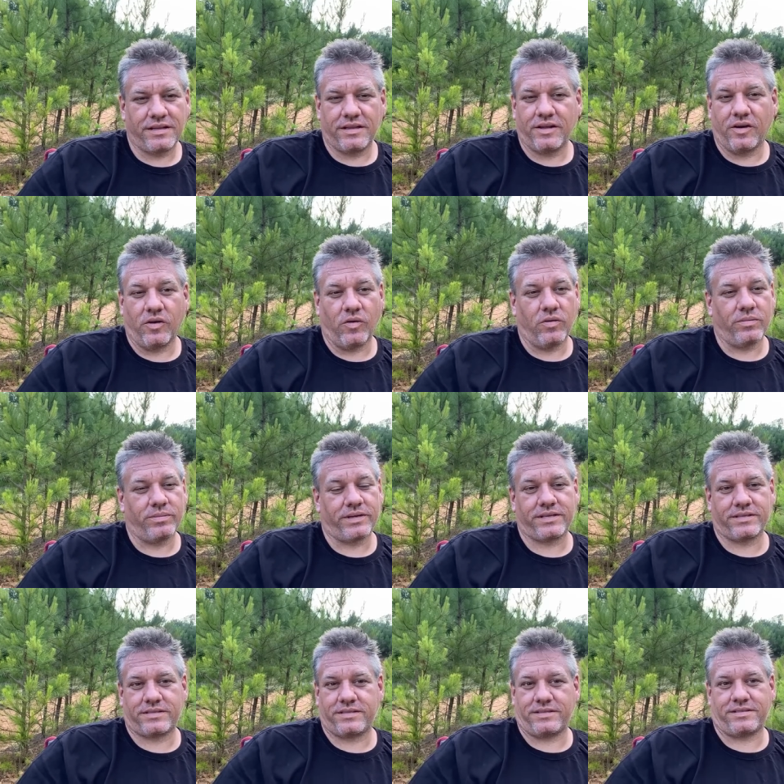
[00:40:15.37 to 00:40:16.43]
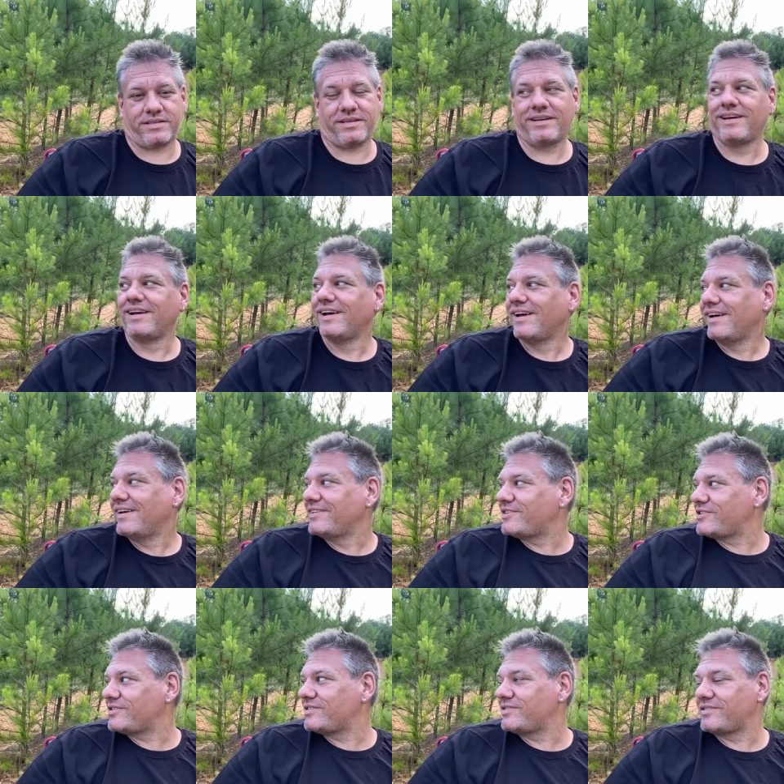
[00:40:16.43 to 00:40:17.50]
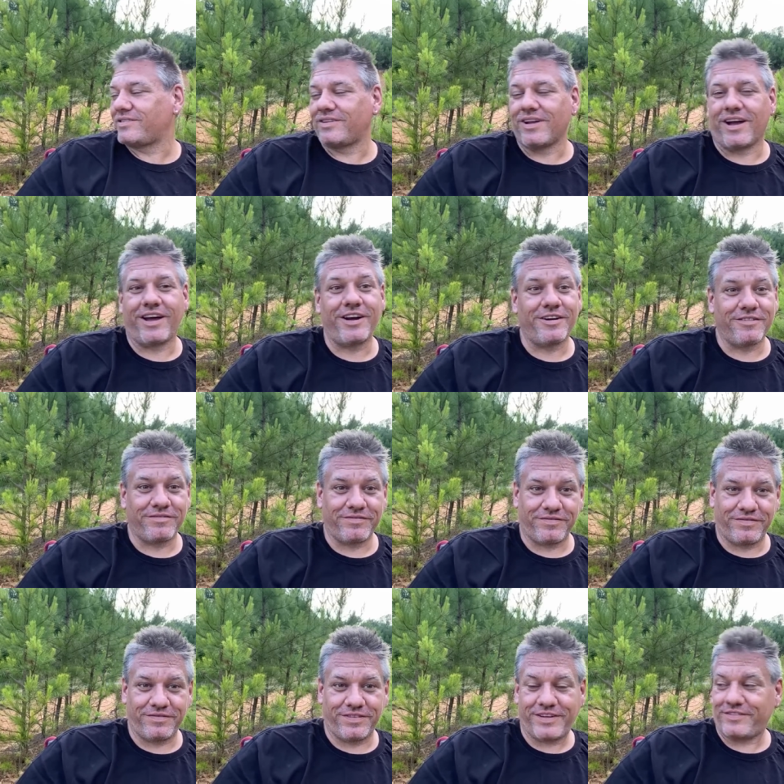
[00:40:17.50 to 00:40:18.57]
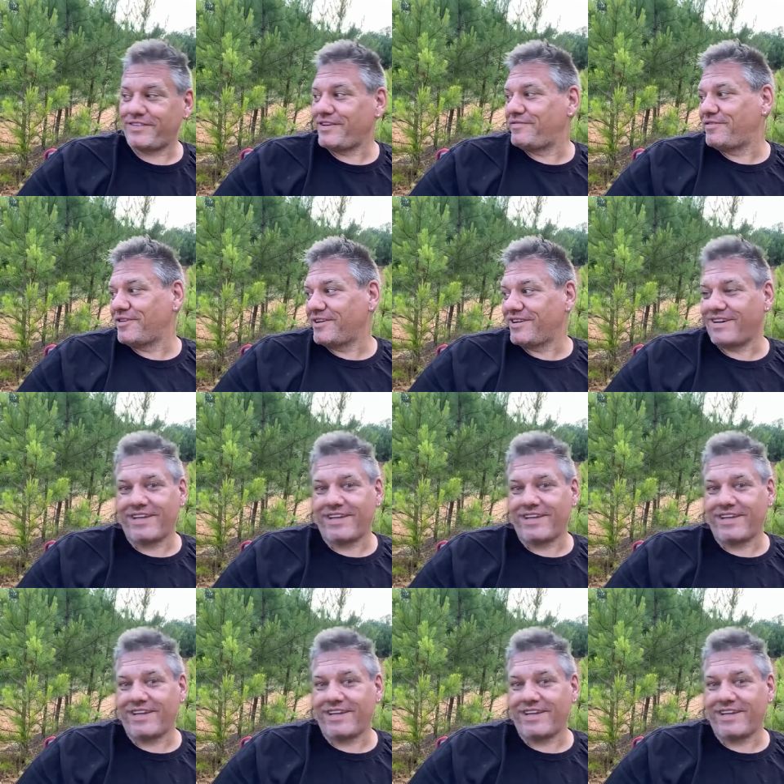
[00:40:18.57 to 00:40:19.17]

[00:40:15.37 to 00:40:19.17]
No, because there's a 150-foot